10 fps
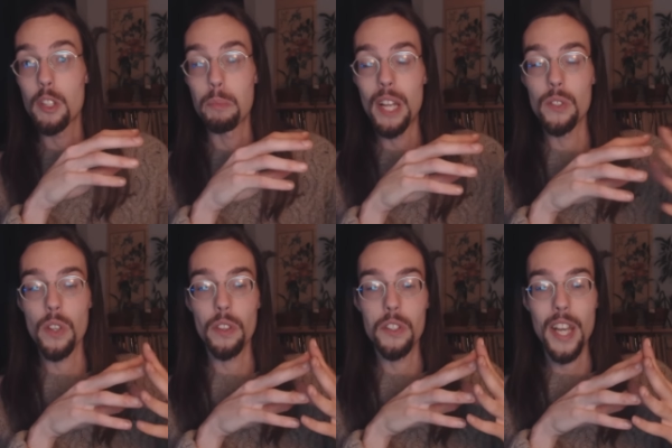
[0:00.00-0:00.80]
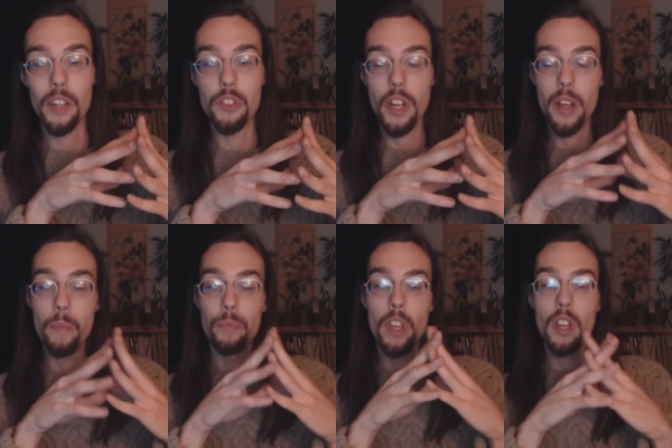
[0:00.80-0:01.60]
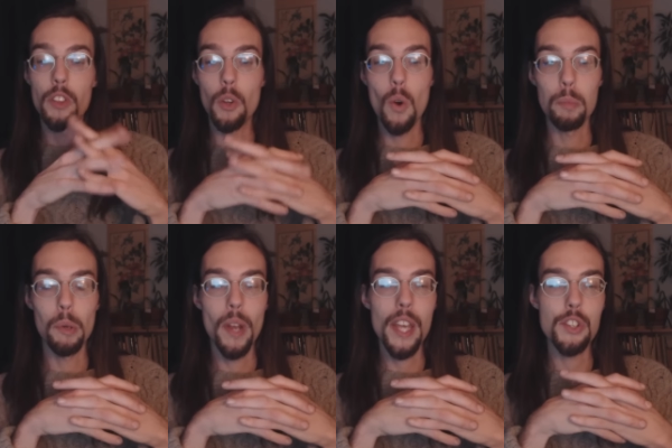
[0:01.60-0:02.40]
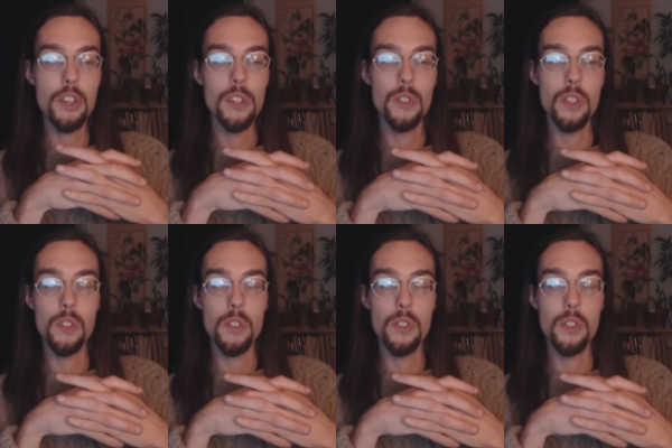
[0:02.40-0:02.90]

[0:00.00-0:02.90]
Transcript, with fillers: depends on the tech giant the corporations